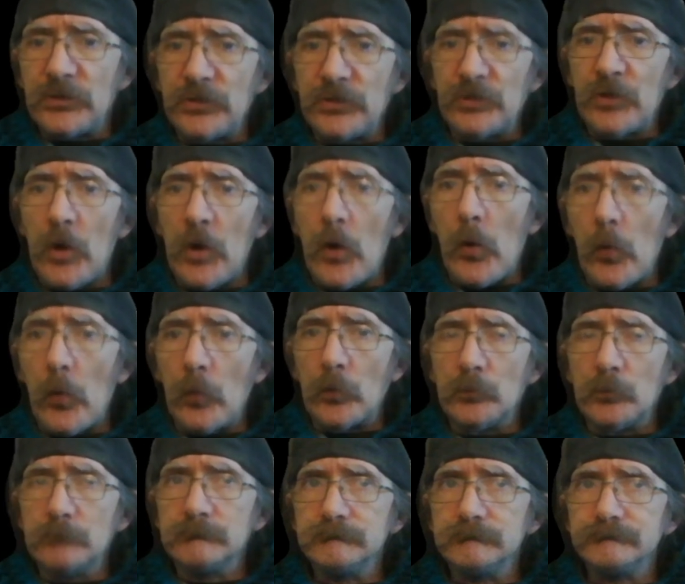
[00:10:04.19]

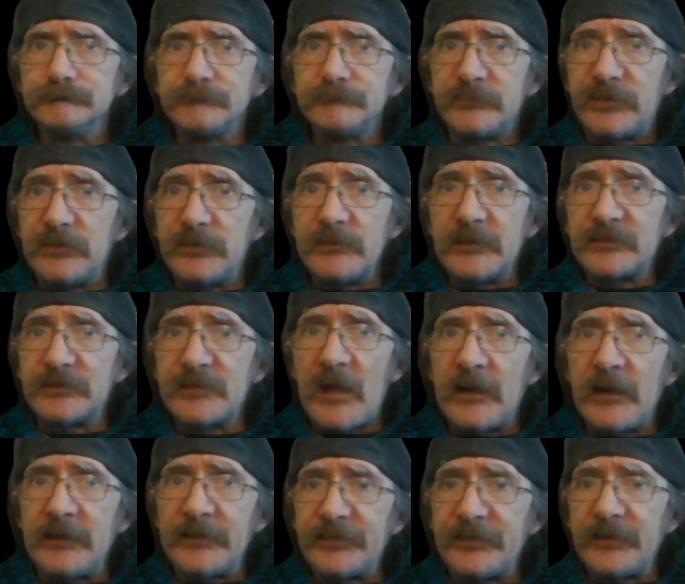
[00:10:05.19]
it's
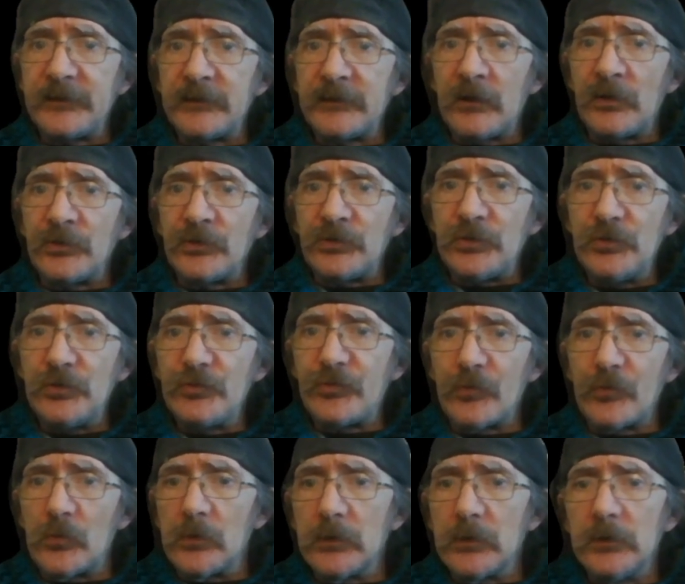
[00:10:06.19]
not anything
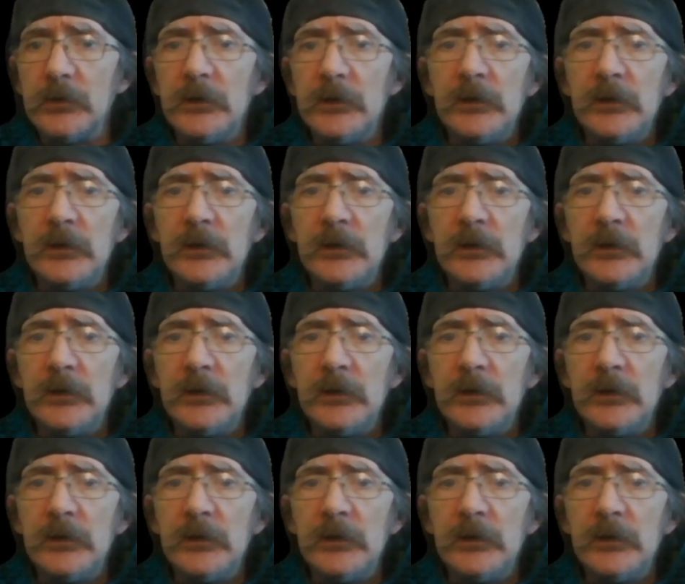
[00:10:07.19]
unusual.